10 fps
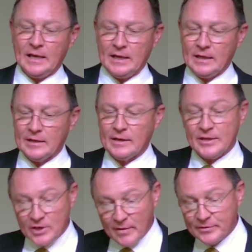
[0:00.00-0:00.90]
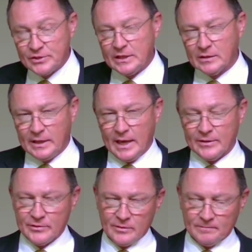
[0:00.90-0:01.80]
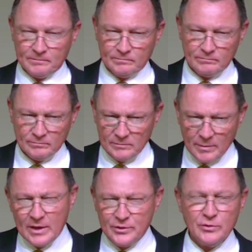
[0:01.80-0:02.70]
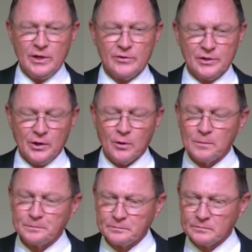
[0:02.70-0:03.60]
uh, esophageal cancer about two years ago,